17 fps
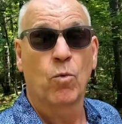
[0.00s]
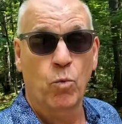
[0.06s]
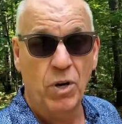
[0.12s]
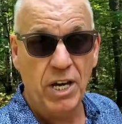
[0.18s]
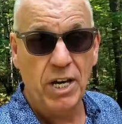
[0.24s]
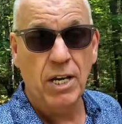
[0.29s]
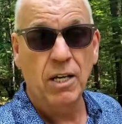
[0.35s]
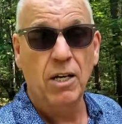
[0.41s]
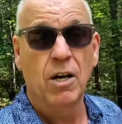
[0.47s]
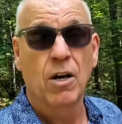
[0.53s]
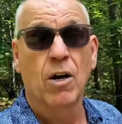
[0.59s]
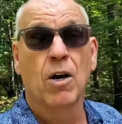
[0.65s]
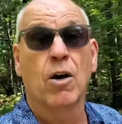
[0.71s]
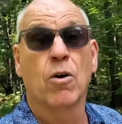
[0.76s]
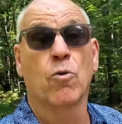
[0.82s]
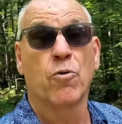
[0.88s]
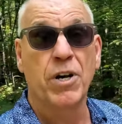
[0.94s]
we
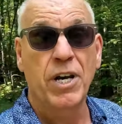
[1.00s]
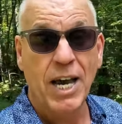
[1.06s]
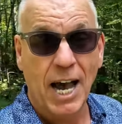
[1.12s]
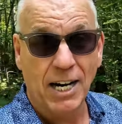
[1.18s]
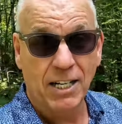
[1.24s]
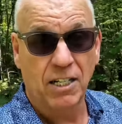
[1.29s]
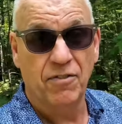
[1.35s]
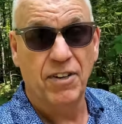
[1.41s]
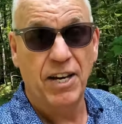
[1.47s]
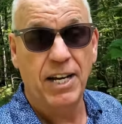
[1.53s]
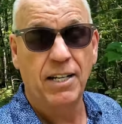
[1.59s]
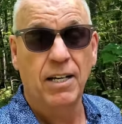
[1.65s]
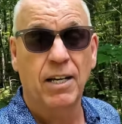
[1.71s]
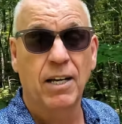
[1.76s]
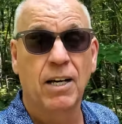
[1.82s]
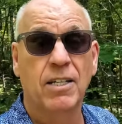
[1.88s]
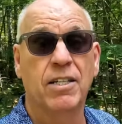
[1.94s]
reactivate
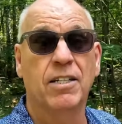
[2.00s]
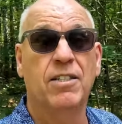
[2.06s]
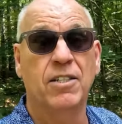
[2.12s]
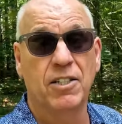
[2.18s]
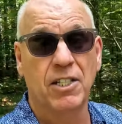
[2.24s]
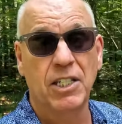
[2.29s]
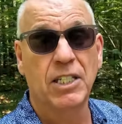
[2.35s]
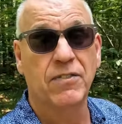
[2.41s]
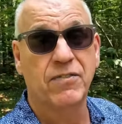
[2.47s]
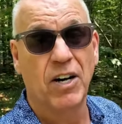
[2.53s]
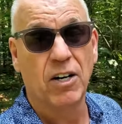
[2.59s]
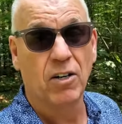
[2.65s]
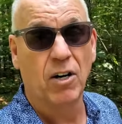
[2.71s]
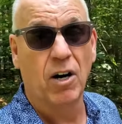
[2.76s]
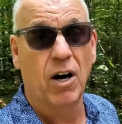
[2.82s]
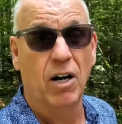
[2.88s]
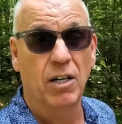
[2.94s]
the disease of
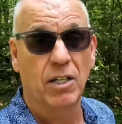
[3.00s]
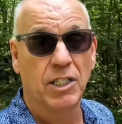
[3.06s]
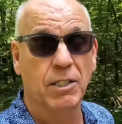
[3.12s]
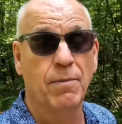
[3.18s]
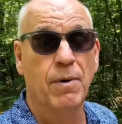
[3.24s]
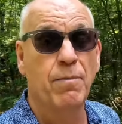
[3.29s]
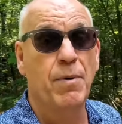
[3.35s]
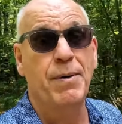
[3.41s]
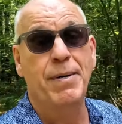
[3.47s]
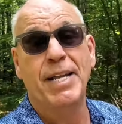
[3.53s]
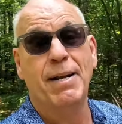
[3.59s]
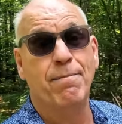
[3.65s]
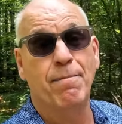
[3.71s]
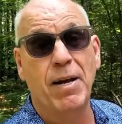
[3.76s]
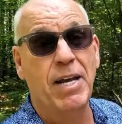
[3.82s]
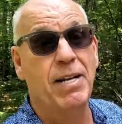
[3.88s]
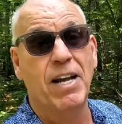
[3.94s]
alcoholism and we
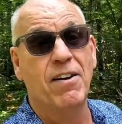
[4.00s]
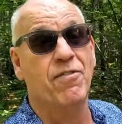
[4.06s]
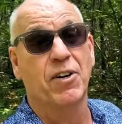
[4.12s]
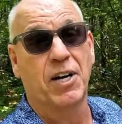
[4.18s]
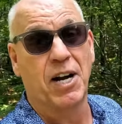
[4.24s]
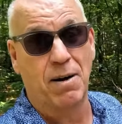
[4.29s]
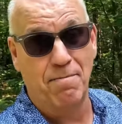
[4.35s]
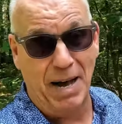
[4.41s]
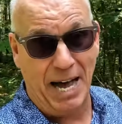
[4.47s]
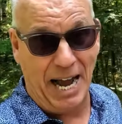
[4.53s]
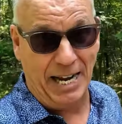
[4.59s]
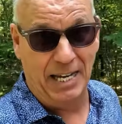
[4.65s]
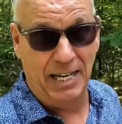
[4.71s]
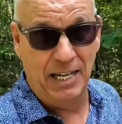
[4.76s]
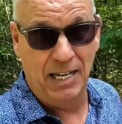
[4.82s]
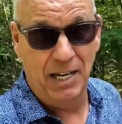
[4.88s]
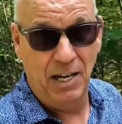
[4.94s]
may never come back.
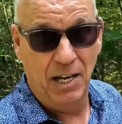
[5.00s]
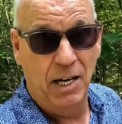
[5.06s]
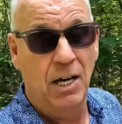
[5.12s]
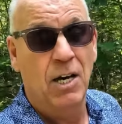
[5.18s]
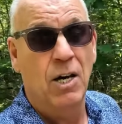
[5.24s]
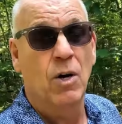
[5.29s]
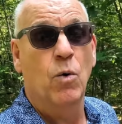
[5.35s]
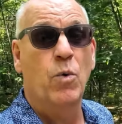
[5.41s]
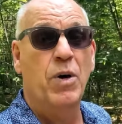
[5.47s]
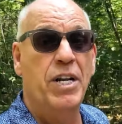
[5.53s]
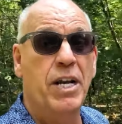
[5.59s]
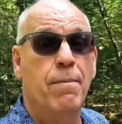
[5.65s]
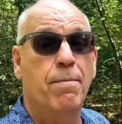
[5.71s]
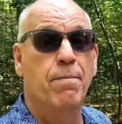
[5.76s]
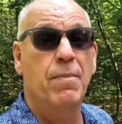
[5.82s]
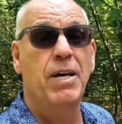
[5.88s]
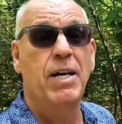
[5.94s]
We
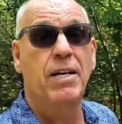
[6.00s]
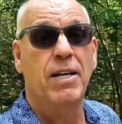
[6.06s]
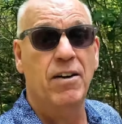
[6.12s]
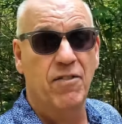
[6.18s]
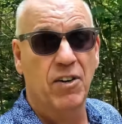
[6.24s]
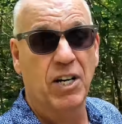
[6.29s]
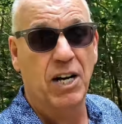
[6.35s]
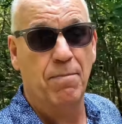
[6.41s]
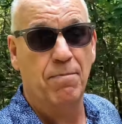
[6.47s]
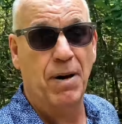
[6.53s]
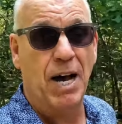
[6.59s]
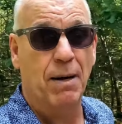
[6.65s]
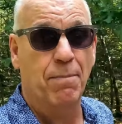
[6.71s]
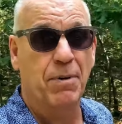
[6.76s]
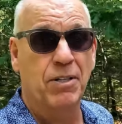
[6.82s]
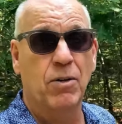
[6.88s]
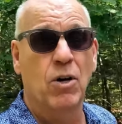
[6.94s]
may never come
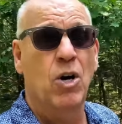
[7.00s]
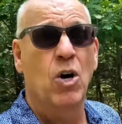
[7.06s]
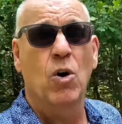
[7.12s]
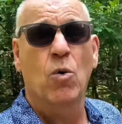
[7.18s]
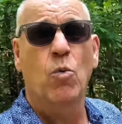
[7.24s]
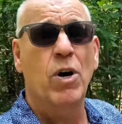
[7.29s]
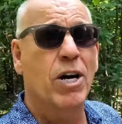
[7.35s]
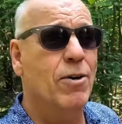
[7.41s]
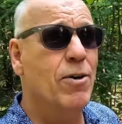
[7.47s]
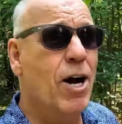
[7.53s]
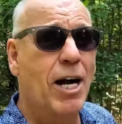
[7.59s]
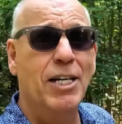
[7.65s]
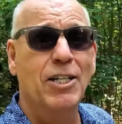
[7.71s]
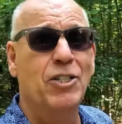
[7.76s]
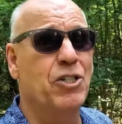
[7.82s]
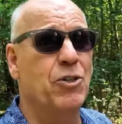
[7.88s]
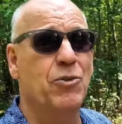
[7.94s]
back, but we are
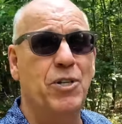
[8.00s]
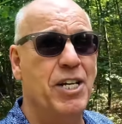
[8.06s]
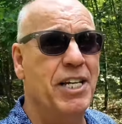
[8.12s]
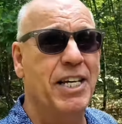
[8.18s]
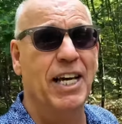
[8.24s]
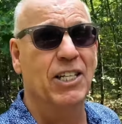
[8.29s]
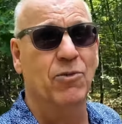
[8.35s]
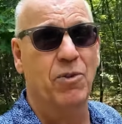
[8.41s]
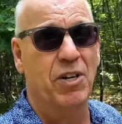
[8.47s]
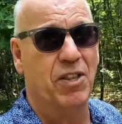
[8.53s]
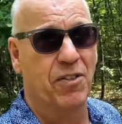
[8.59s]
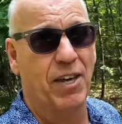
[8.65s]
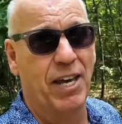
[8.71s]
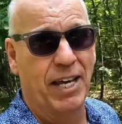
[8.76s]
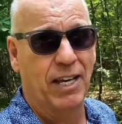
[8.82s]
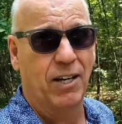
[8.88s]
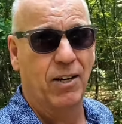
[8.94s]
not as unique as we
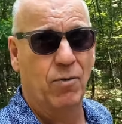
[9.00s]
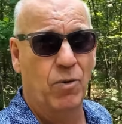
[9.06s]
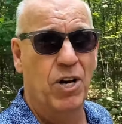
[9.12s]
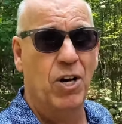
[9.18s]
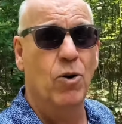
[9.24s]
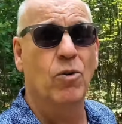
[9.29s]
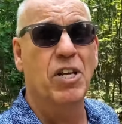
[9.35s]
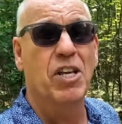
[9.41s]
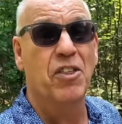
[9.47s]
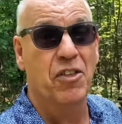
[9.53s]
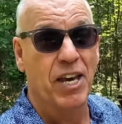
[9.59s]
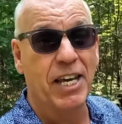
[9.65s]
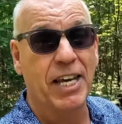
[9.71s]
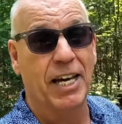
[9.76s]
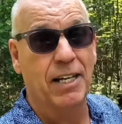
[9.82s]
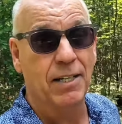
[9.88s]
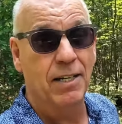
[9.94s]
think. We only
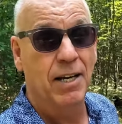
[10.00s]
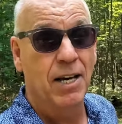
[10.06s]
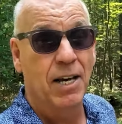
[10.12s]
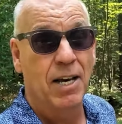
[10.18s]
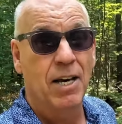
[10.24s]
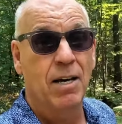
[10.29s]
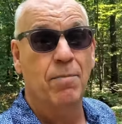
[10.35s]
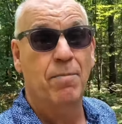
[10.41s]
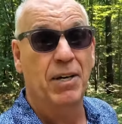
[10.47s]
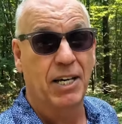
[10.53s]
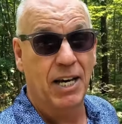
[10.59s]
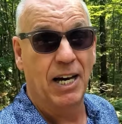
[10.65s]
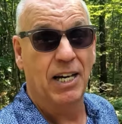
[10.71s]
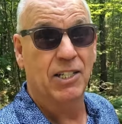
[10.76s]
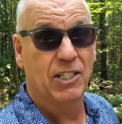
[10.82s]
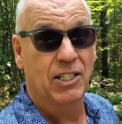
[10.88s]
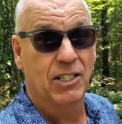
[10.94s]
think it
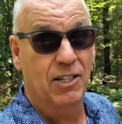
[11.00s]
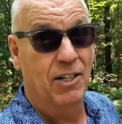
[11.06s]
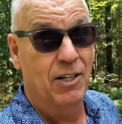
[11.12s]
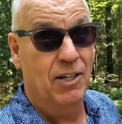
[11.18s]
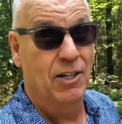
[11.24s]
because